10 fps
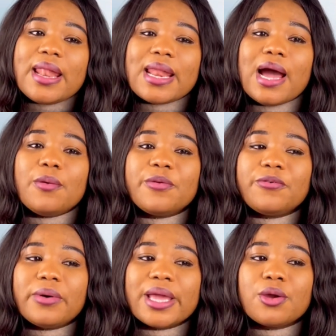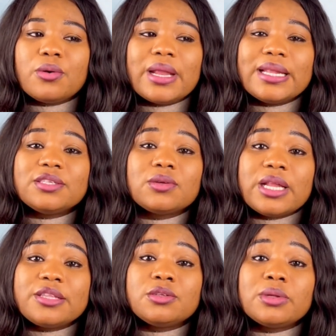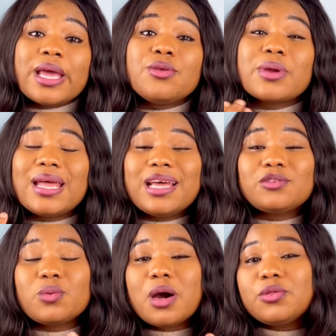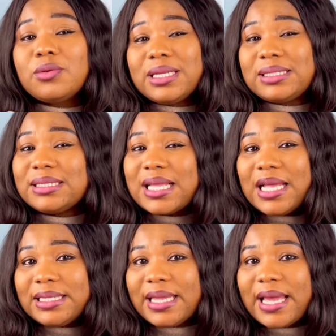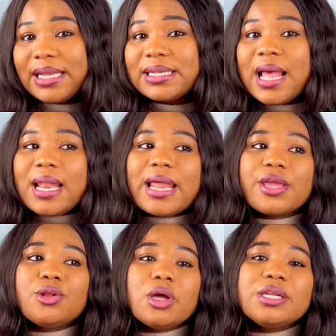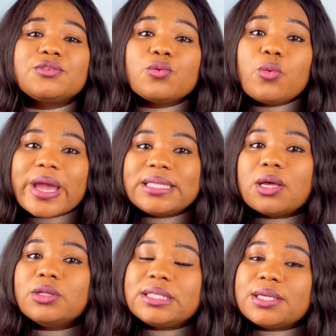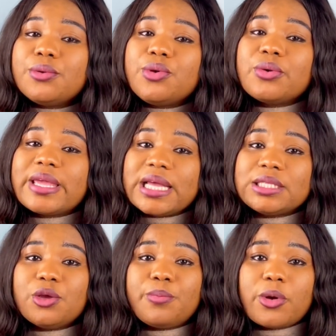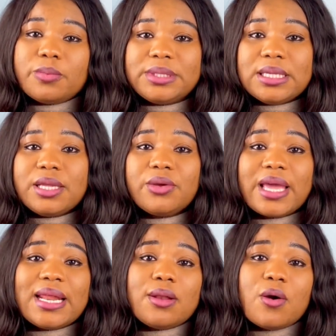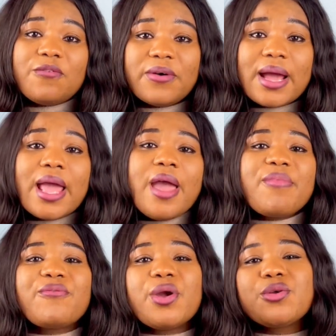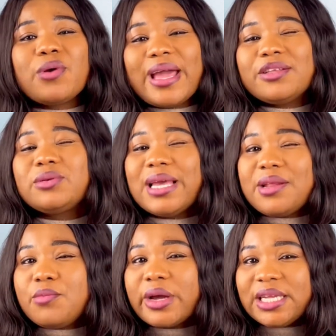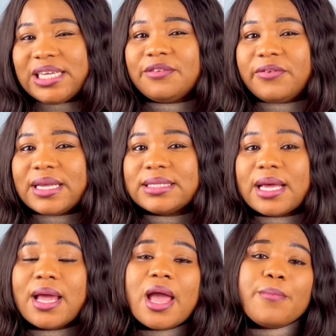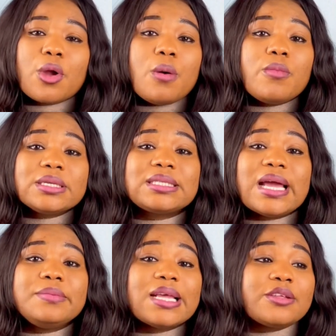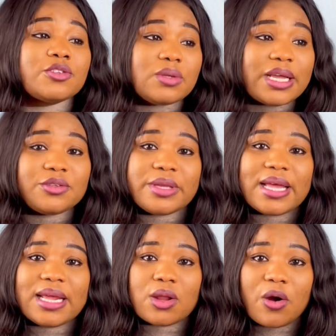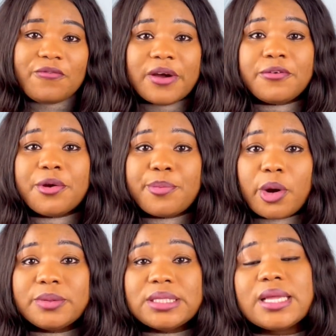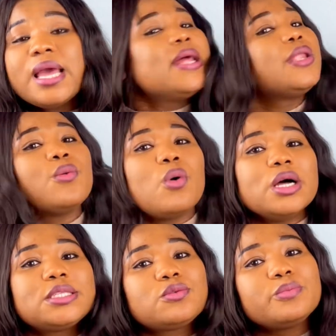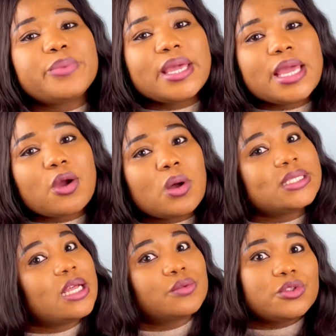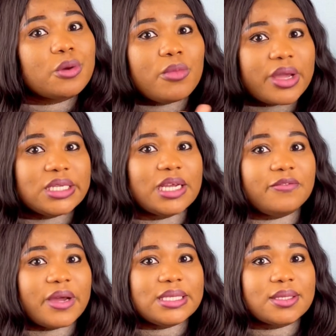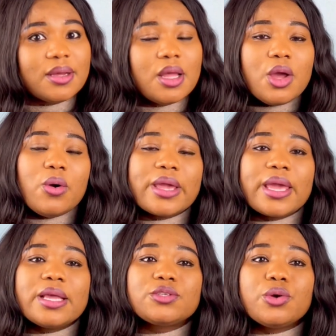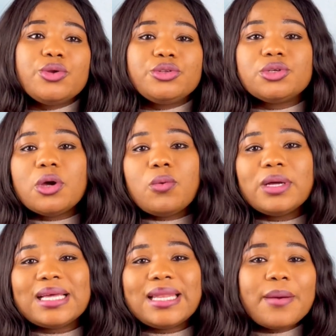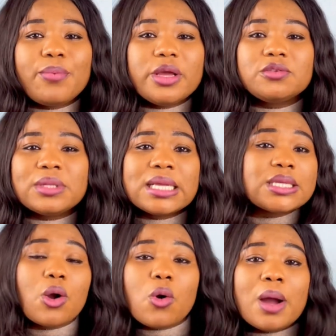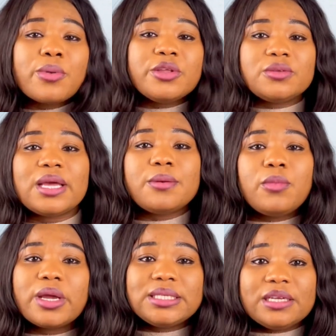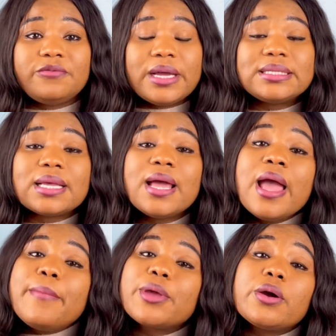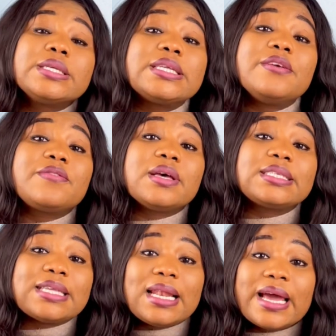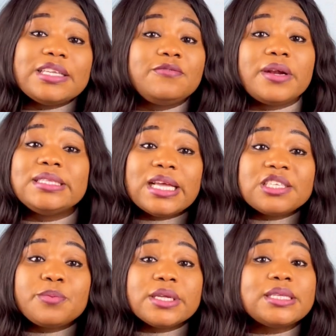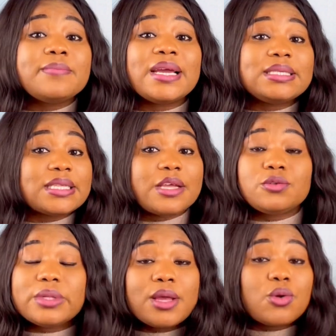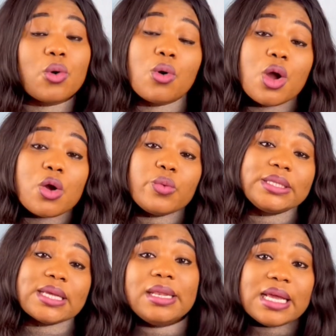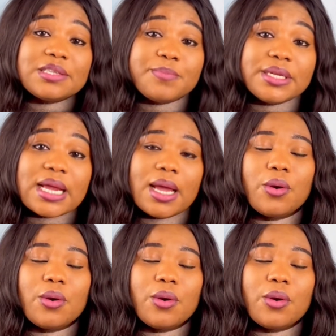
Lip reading: Now, before I go on, I need to let you know that you can as well do these things hand in hand. Like, you don't need to wait until you get your property, you get an offer before you go ahead to get a mortgage advisor. Because most times, as soon as you get an offer for a property, they want to be in contact with your mortgage advisor. Okay, so you do not want at that point to not say, oh, I'm going to get a mortgage advisor, because if the seller is very desperate, he might decide to then go with the next bidder.